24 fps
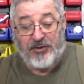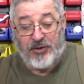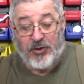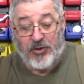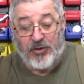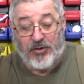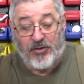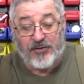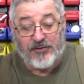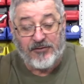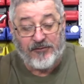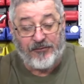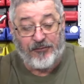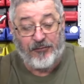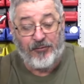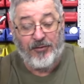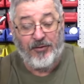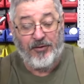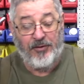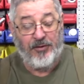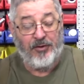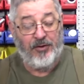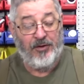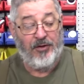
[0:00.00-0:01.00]
calls
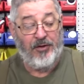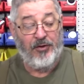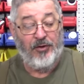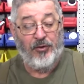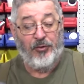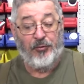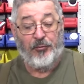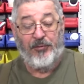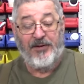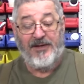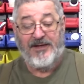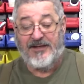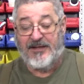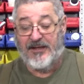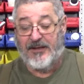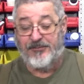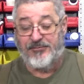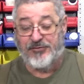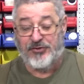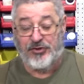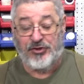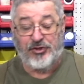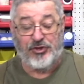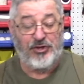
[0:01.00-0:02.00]
for 3
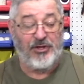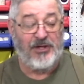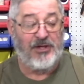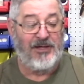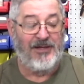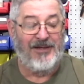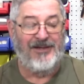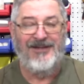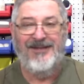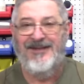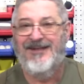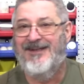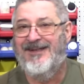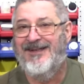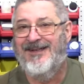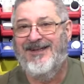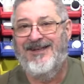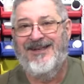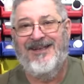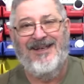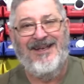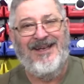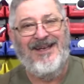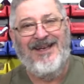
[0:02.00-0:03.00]
cups of shine.
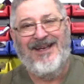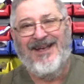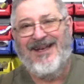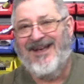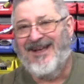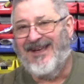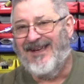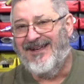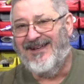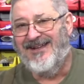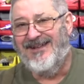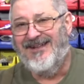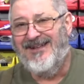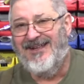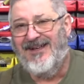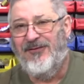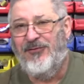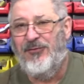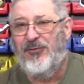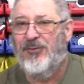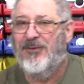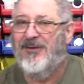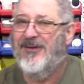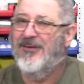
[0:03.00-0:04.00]
Hey,
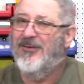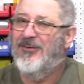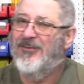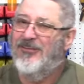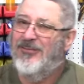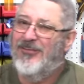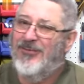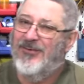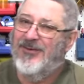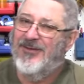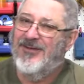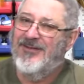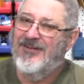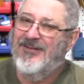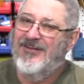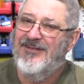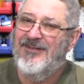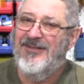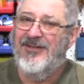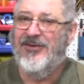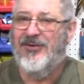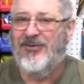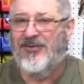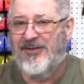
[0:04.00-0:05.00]
if you want a little more, a
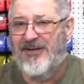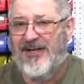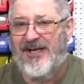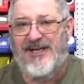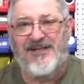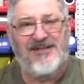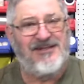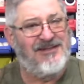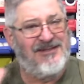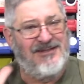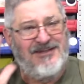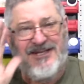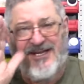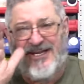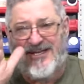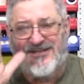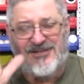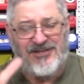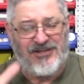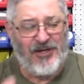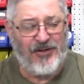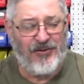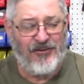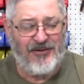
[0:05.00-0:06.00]
little less, that's
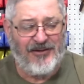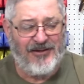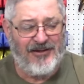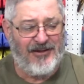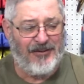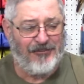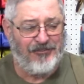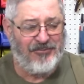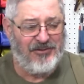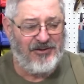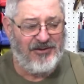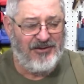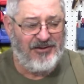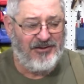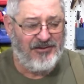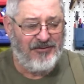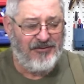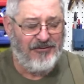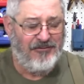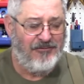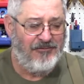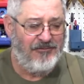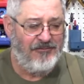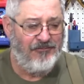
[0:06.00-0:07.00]
totally up to
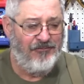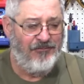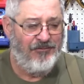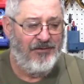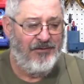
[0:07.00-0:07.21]
you.